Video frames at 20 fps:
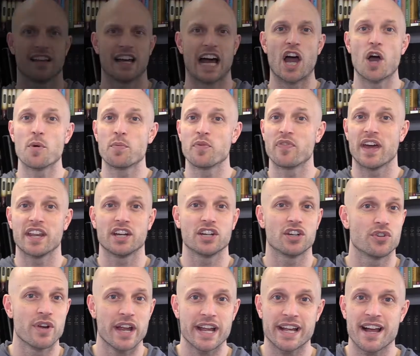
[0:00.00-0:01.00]
I hope you've had a
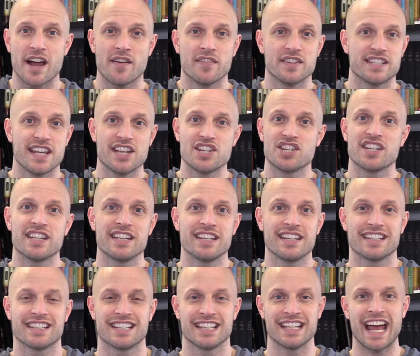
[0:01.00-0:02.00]
great
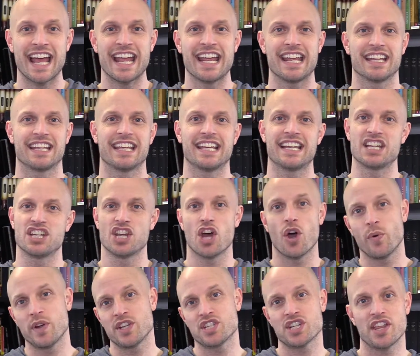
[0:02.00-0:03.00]
conversation tonight, getting to
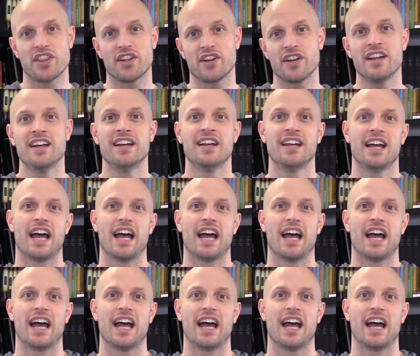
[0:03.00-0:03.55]
know each other